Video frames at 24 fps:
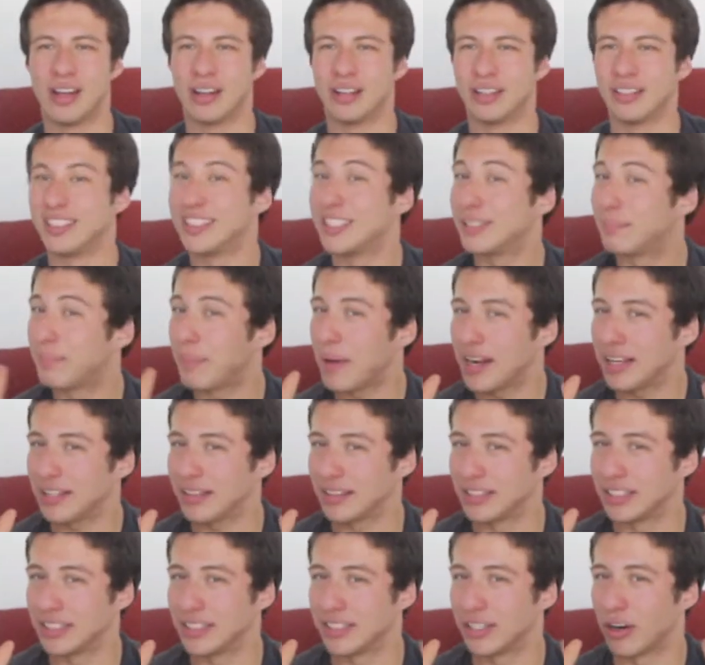
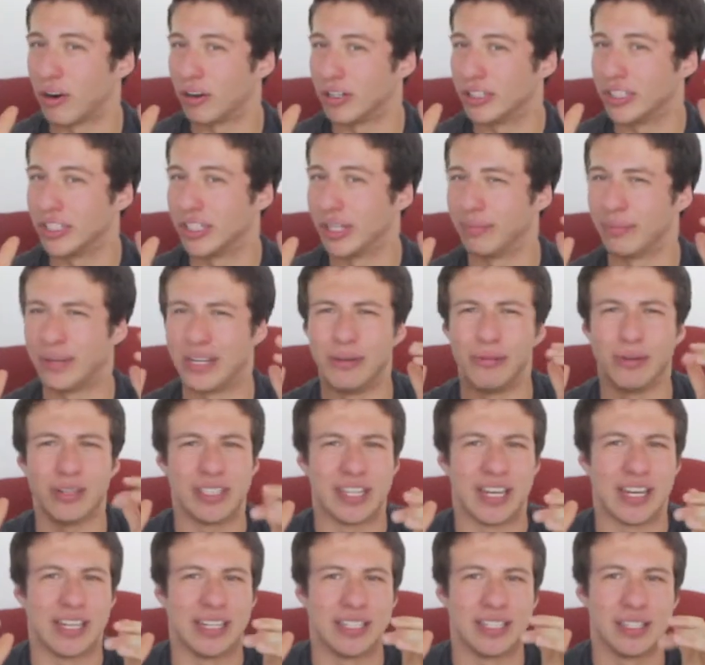Despite this hardship, he
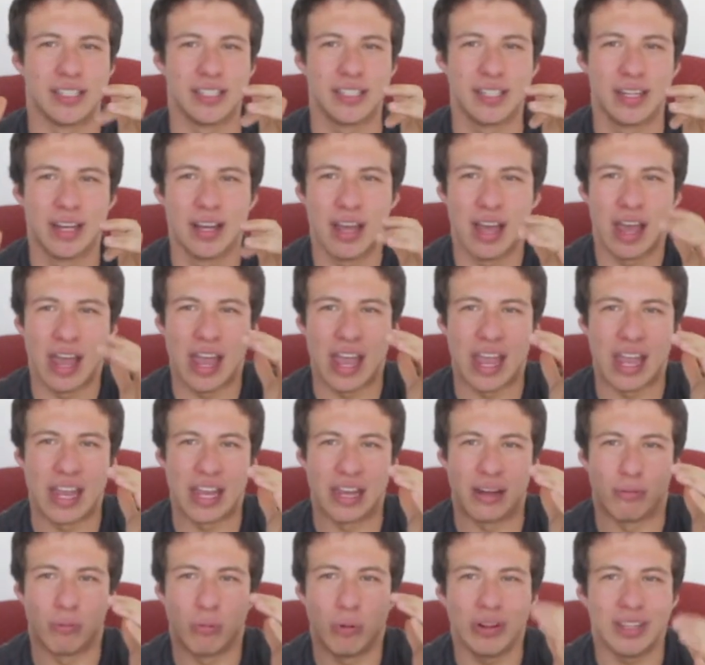retains
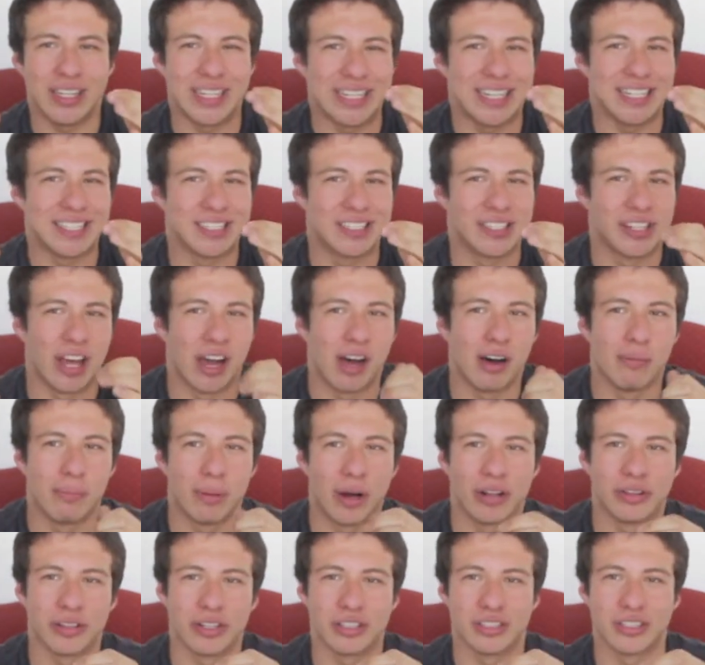a willingness to help
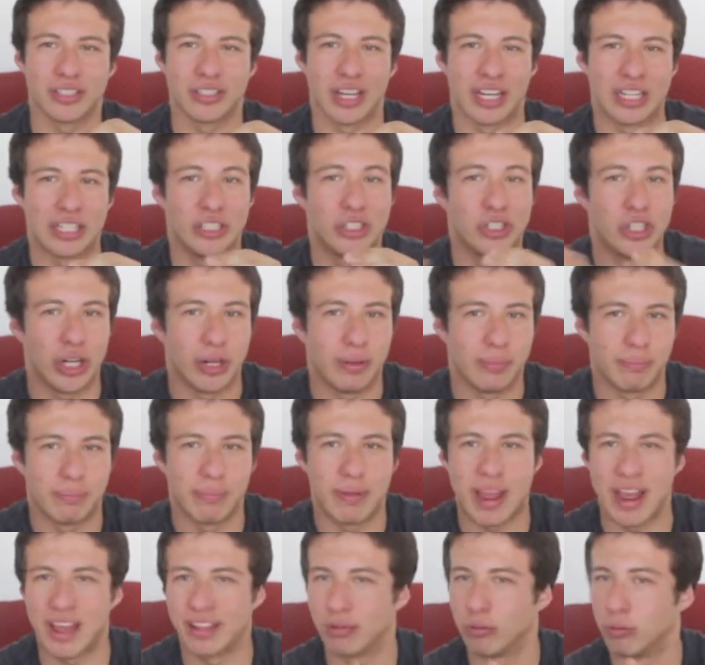others like Jim
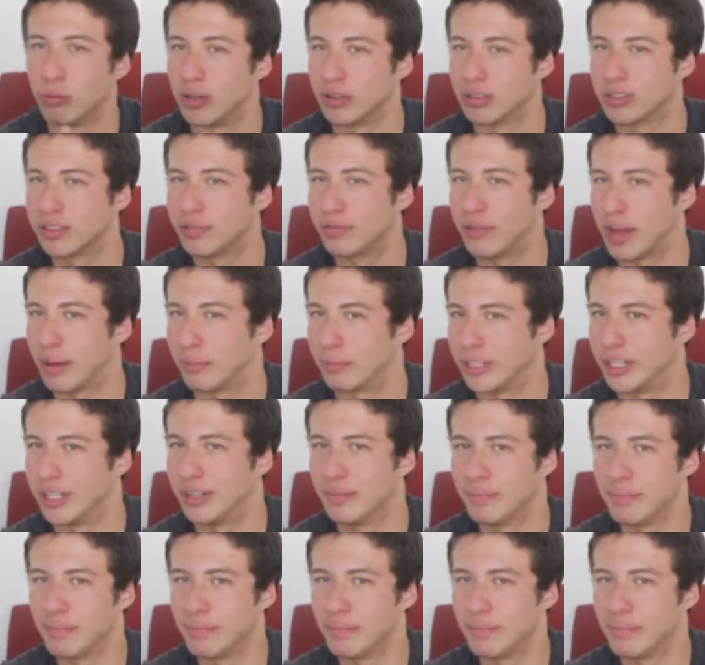and the Wilkes family.